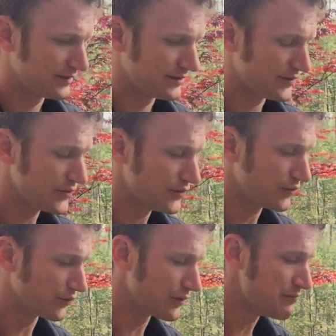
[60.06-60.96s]

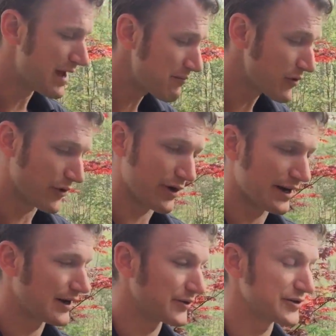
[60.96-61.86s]
to remember
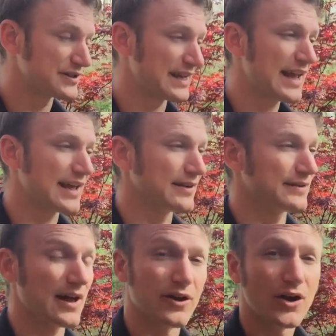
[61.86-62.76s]
and understand
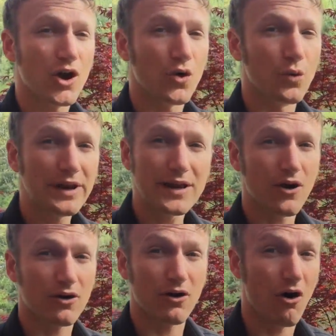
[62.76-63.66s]
that we
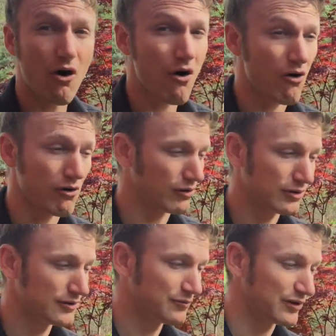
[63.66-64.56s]
are
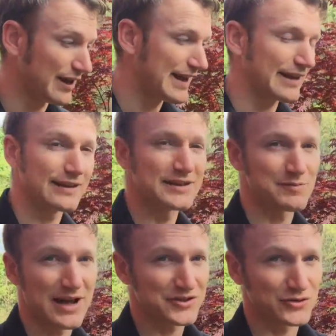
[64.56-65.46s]
all playing this
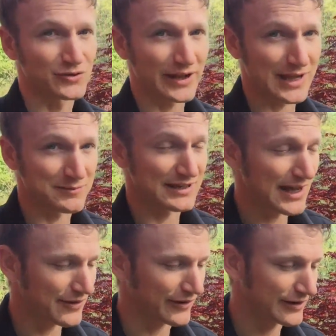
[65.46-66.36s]
magical game
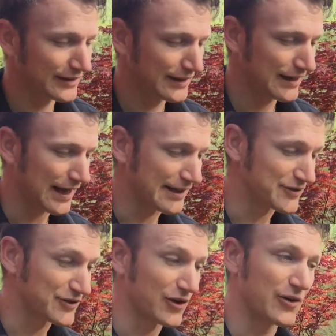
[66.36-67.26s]
together. And
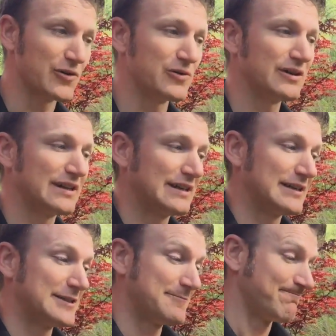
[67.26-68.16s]
so
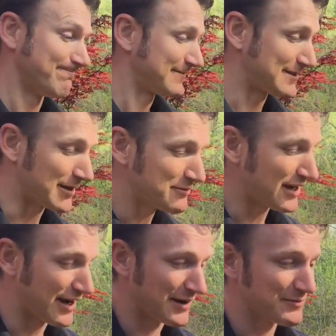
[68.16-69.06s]

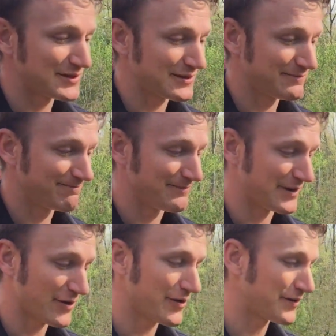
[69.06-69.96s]
sometimes
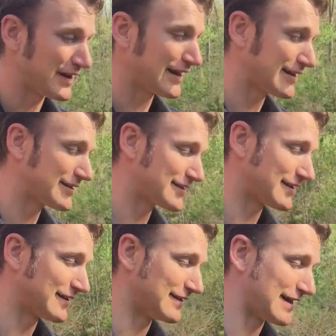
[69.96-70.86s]
there are things
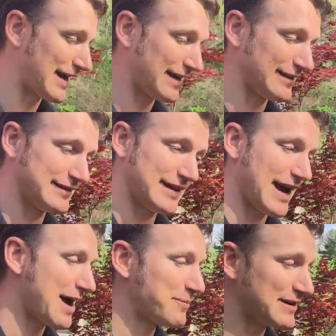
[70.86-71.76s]
that
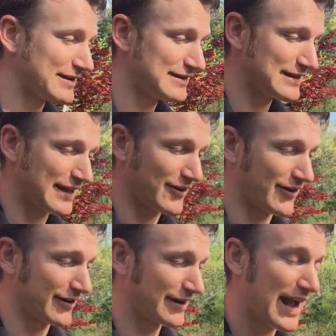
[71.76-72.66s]
happen that
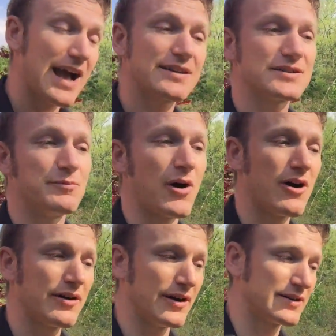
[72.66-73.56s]
are cast
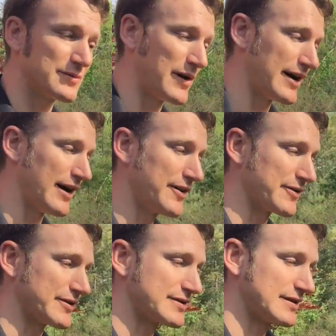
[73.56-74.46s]
upon us by
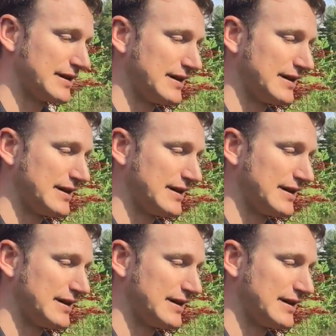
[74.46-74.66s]
others.